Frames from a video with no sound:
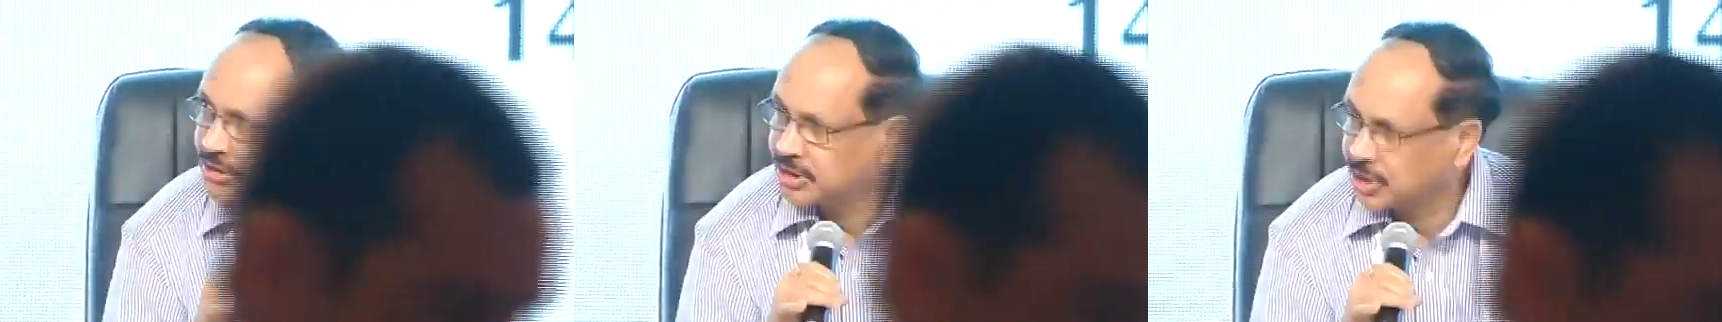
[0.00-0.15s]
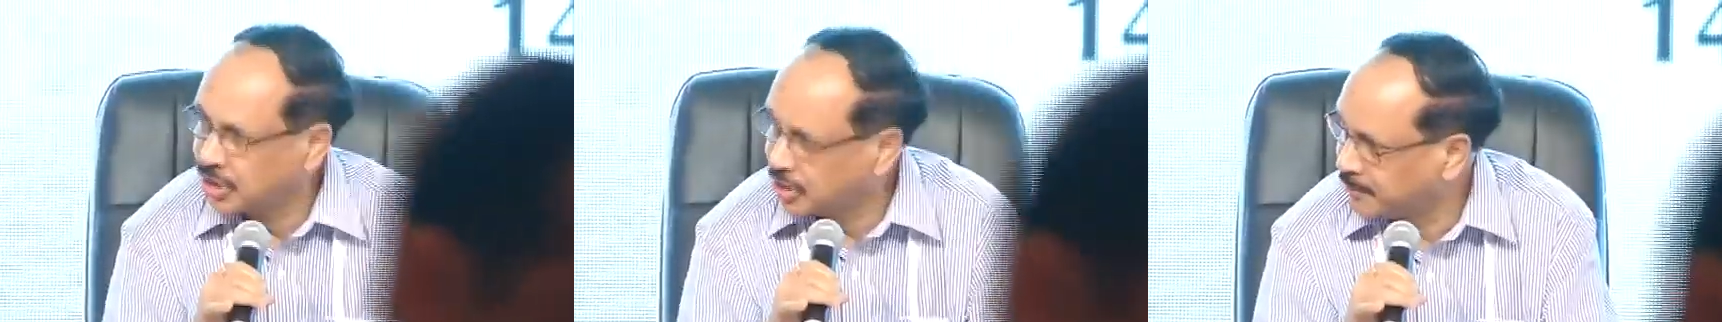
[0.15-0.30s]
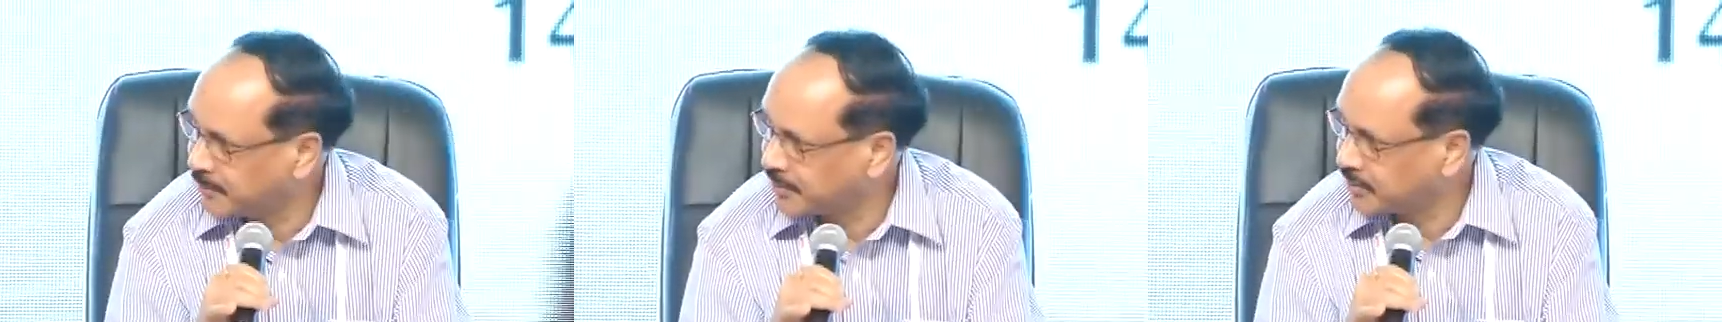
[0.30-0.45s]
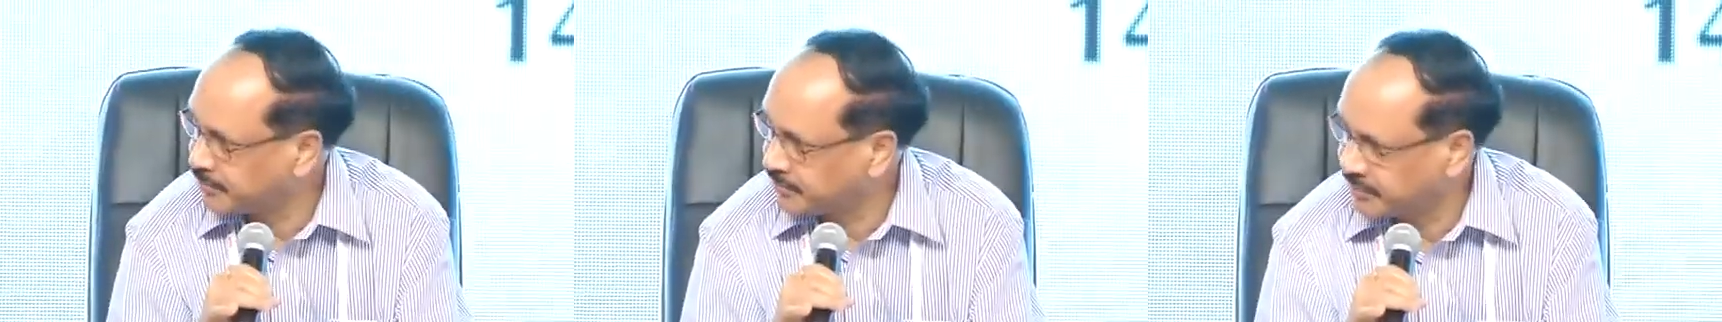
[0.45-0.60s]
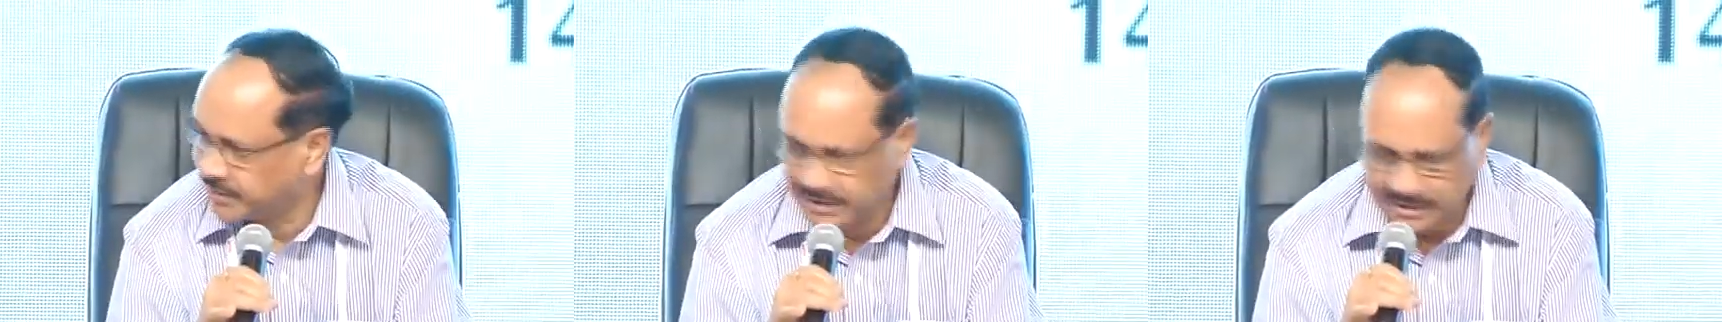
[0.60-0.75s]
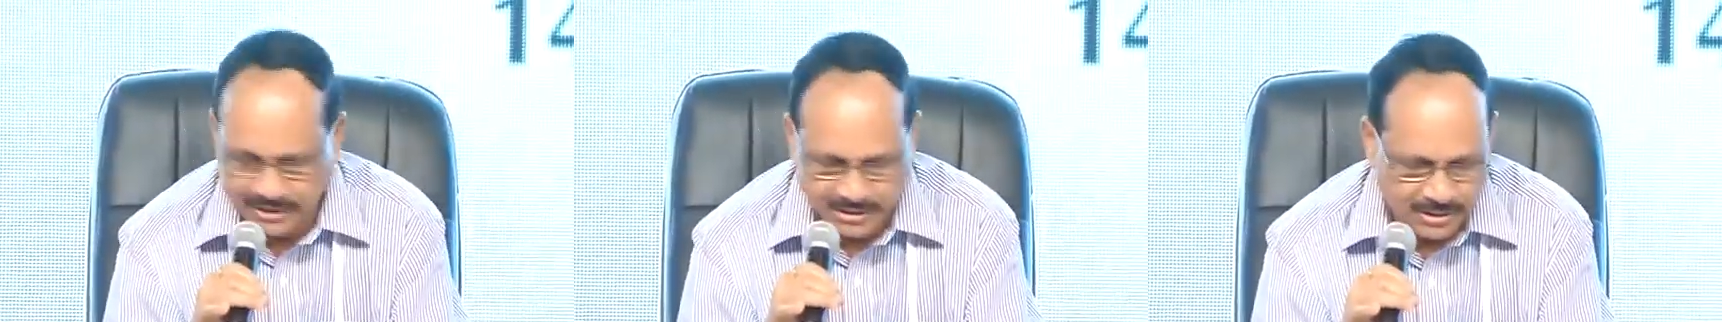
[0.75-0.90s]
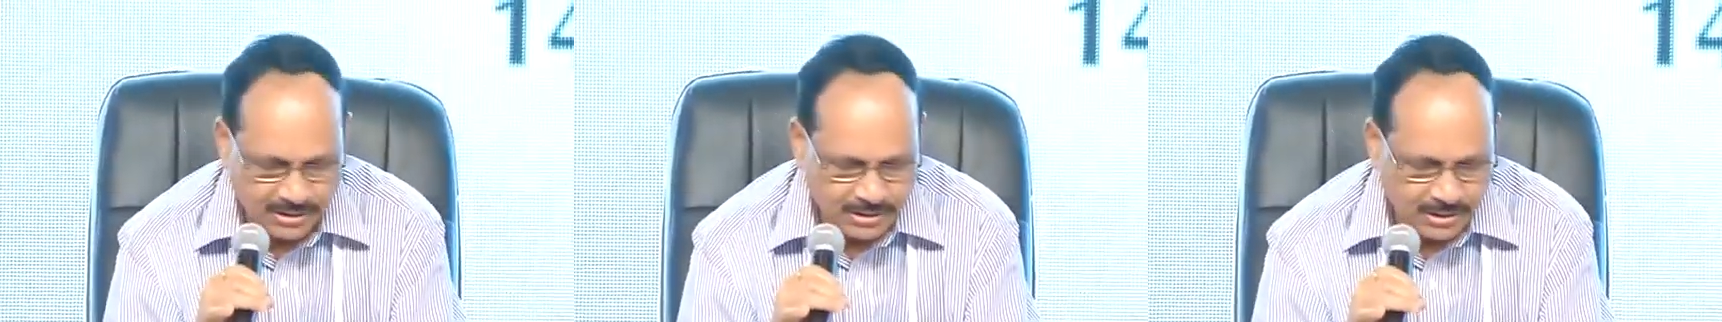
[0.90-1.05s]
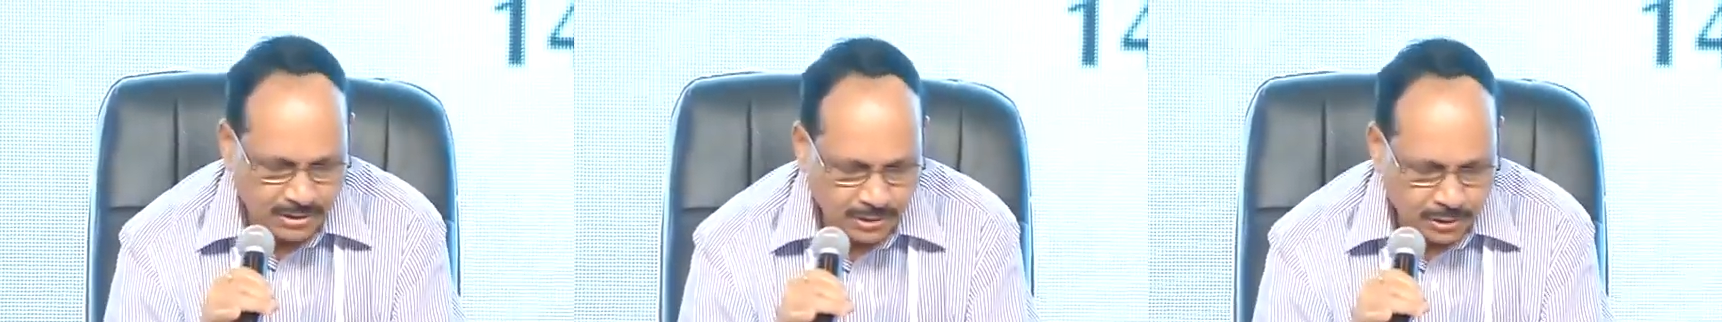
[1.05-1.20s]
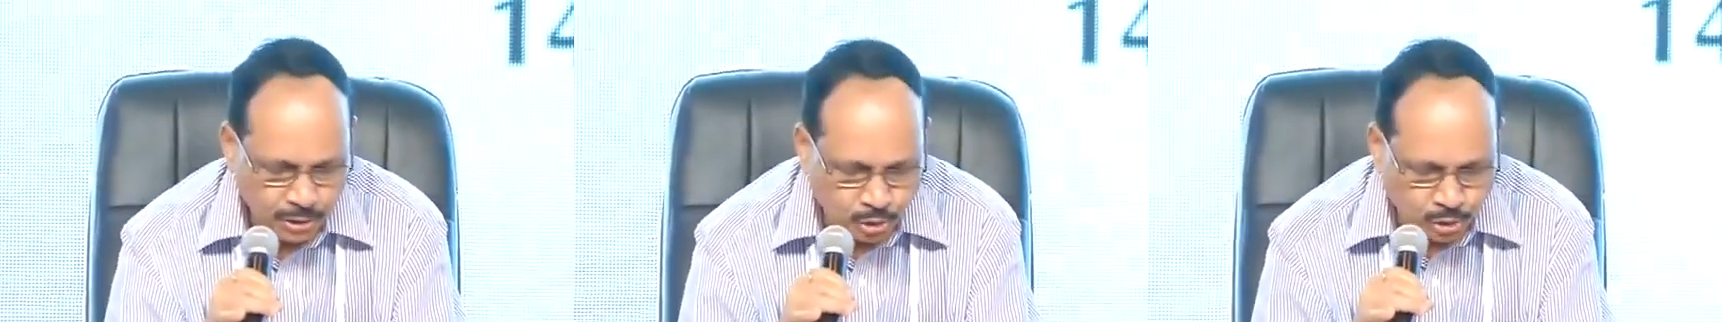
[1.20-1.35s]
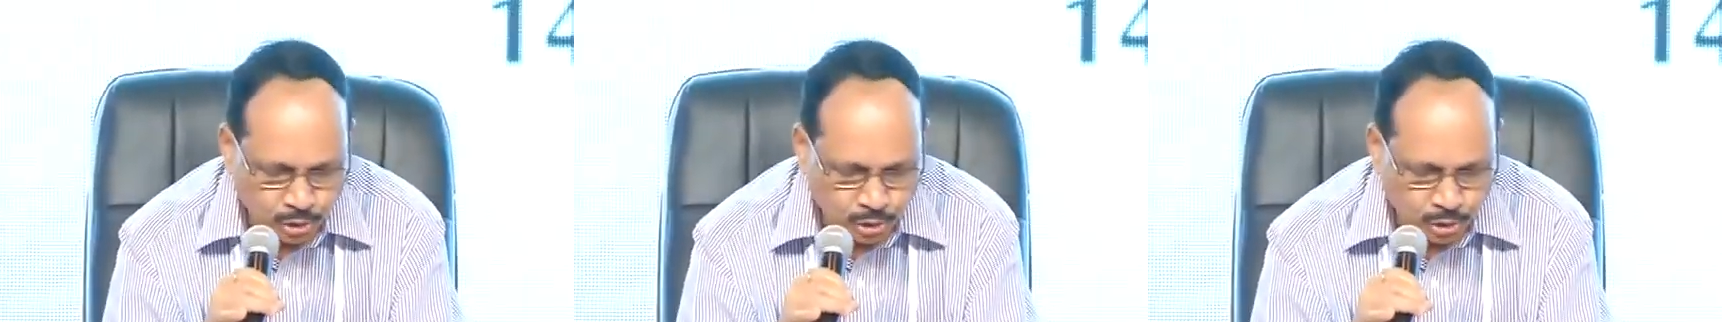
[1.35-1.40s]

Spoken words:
Government of India. To